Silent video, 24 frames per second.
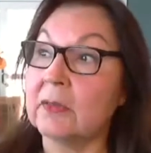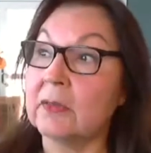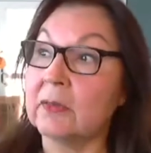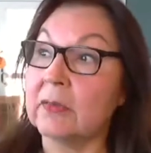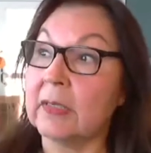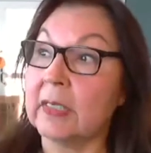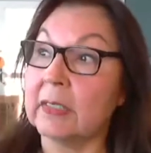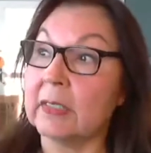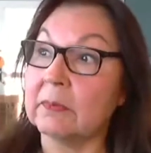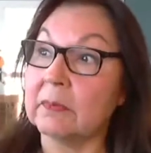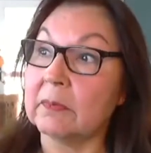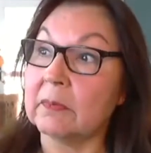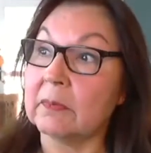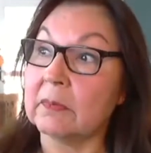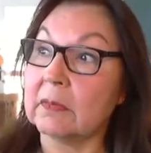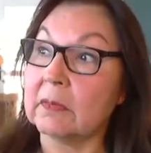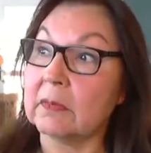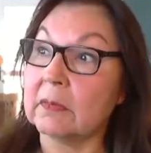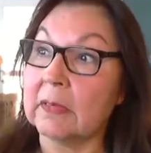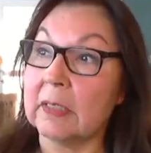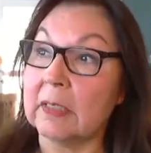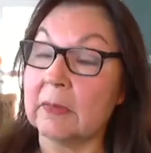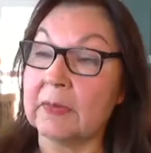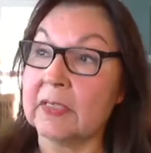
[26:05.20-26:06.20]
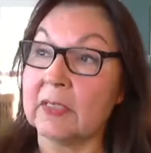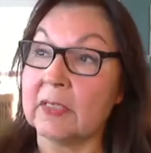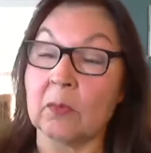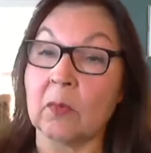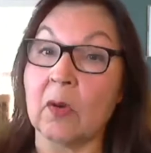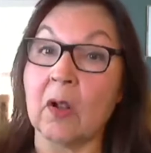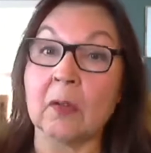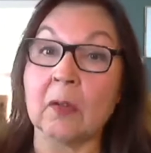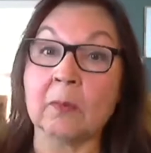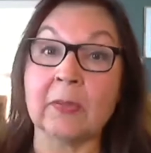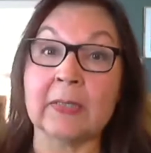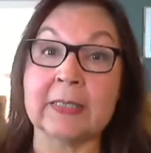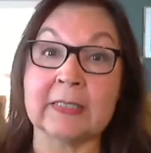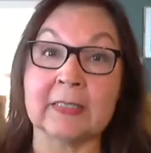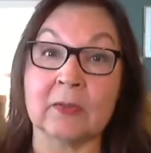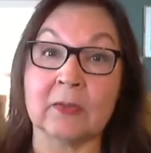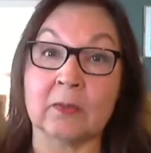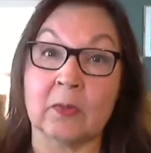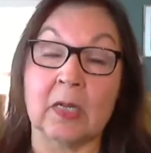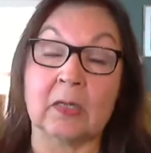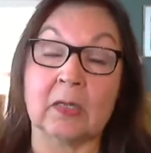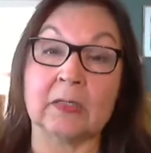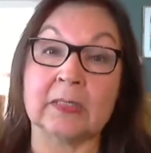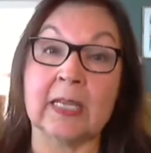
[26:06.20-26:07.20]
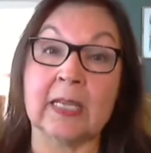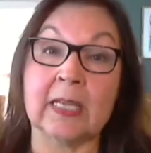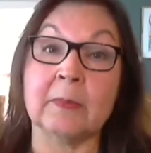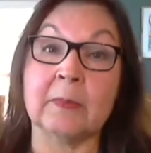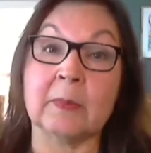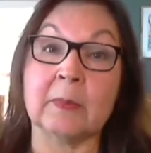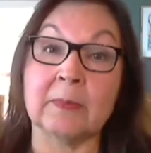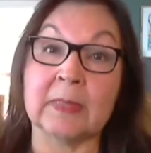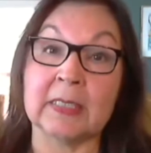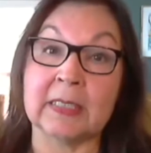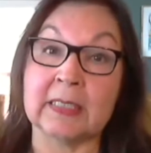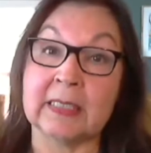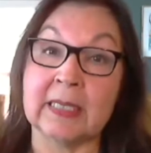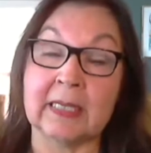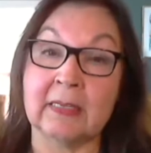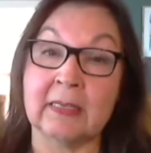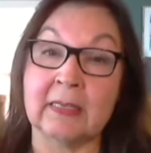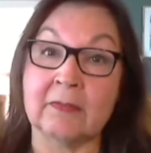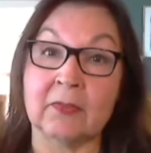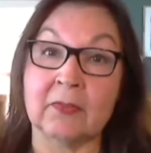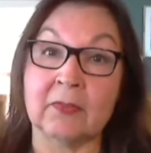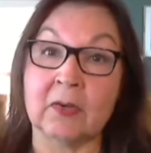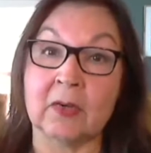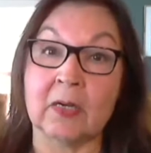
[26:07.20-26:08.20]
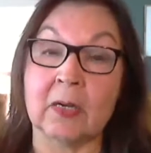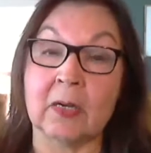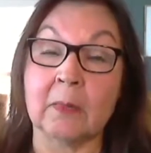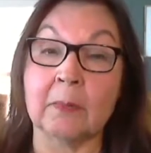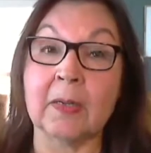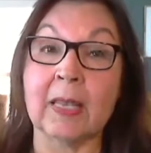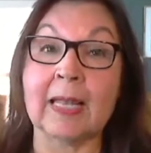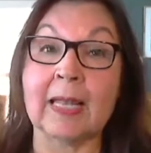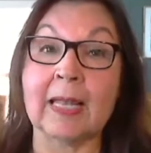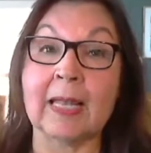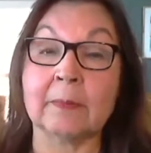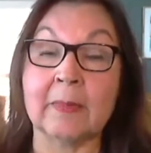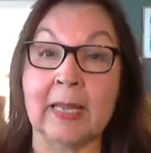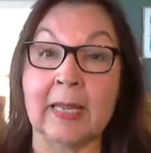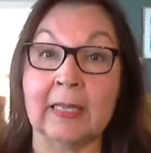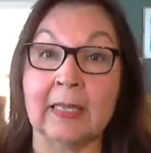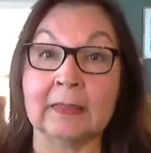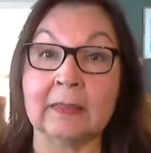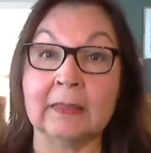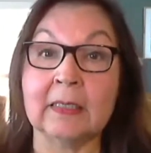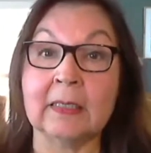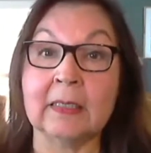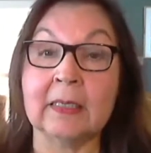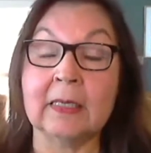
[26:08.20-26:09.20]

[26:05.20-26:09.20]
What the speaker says: that he was in the wrong place at the wrong time and mistaken for a black man,